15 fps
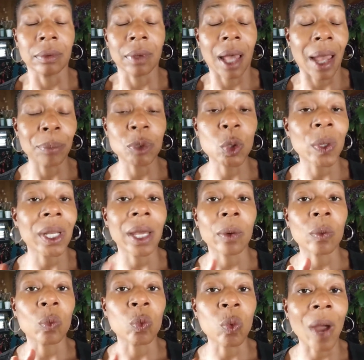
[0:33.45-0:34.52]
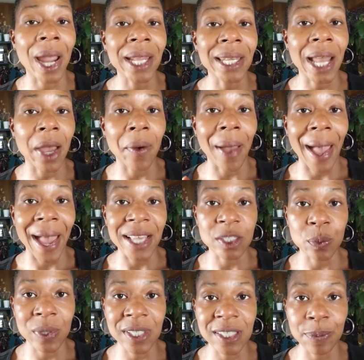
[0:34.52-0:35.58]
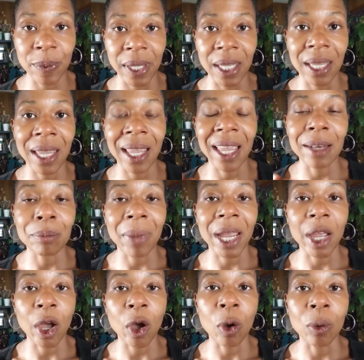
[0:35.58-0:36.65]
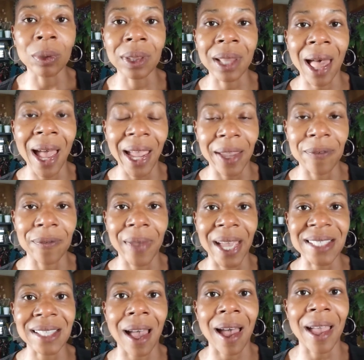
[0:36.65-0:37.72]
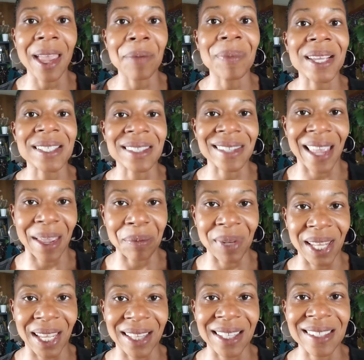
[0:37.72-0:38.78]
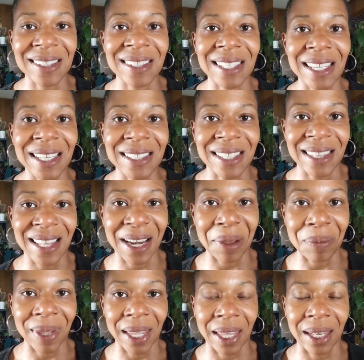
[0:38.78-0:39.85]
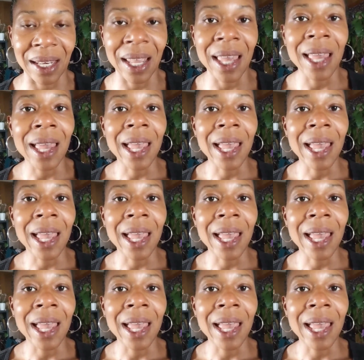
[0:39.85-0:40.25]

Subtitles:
I'm doing it right now as we speak in my own life, as I am examining the season that I'm in